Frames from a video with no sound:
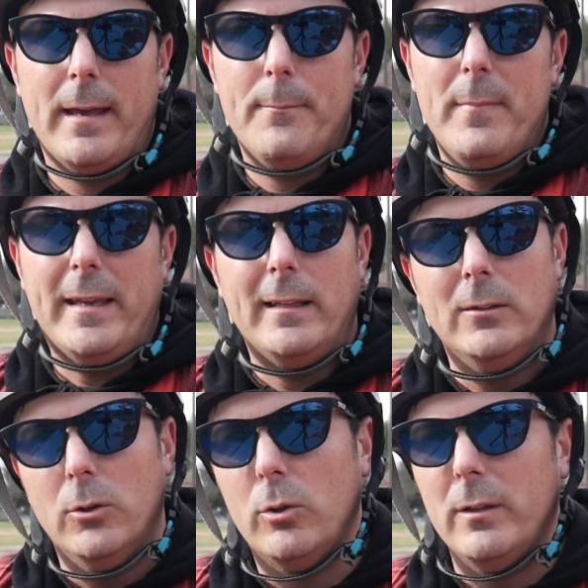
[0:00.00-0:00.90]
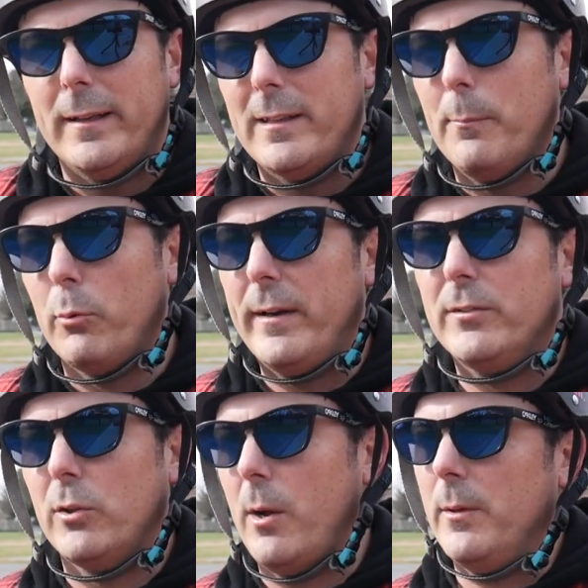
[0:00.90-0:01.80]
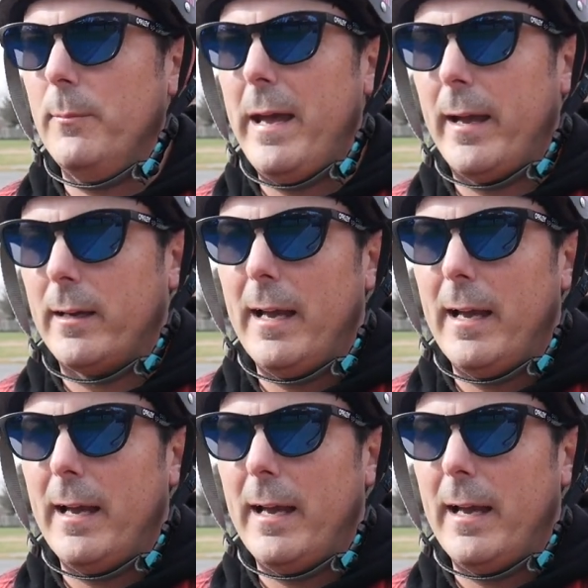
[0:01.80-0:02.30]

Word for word: that make it look like that brakes are coming back.